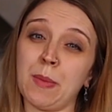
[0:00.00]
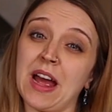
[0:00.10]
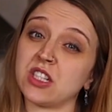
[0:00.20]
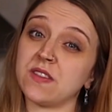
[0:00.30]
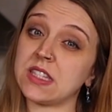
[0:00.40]

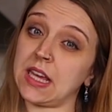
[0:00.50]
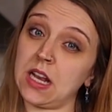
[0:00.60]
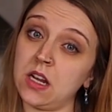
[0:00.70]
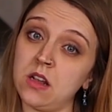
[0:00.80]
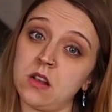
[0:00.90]
patch of
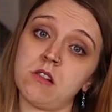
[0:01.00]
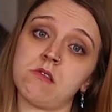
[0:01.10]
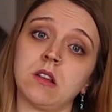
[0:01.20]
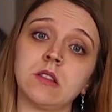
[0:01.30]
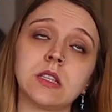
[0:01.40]
skin
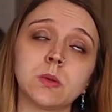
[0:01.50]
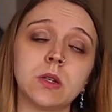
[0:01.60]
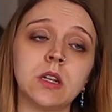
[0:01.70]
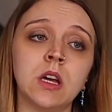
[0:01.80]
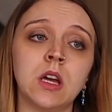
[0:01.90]
around this
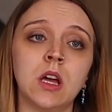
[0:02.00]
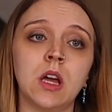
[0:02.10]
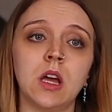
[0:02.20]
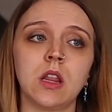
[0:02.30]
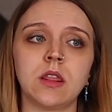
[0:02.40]
one.
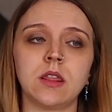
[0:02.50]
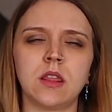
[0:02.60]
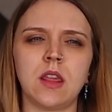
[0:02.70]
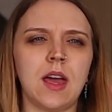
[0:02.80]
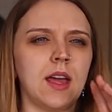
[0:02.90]

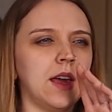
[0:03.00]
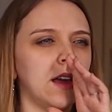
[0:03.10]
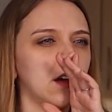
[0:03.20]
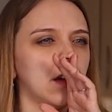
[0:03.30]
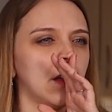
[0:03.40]

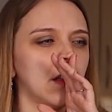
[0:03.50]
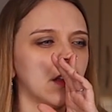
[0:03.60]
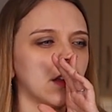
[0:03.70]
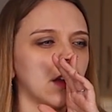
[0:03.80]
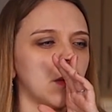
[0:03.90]
They
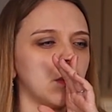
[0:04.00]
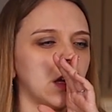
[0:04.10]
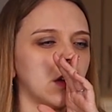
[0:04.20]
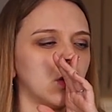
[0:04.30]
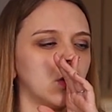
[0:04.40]
can
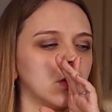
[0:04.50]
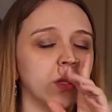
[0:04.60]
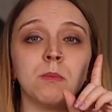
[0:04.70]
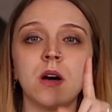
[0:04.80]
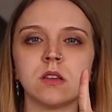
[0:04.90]
be called
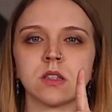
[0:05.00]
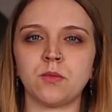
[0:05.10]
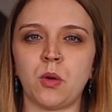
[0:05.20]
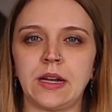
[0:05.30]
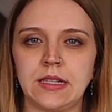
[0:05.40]
the mask
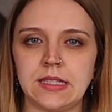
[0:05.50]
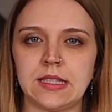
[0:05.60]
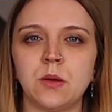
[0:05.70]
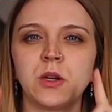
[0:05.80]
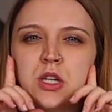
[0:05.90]
of
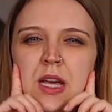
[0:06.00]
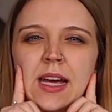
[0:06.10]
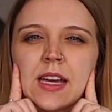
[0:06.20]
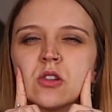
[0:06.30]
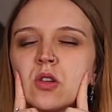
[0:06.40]
pregnancy, which you
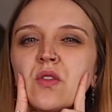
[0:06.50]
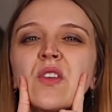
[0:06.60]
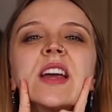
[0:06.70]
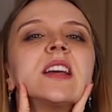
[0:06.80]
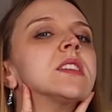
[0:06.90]
can get on your
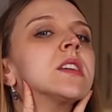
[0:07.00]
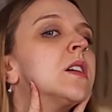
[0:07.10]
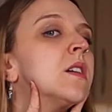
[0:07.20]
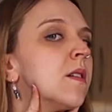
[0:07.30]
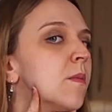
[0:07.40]
face.
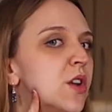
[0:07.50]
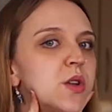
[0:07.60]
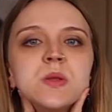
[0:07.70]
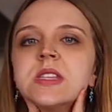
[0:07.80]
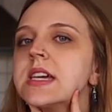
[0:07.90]
I
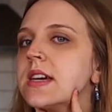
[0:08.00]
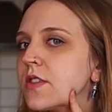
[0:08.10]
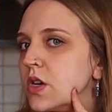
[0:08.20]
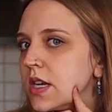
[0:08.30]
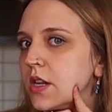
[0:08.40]
don't think I've
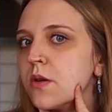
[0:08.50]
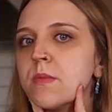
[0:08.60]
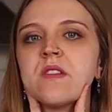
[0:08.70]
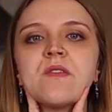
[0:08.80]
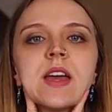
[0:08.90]
got any on
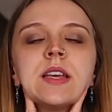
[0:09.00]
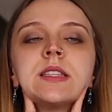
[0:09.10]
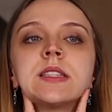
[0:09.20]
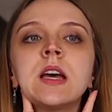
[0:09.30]
my face,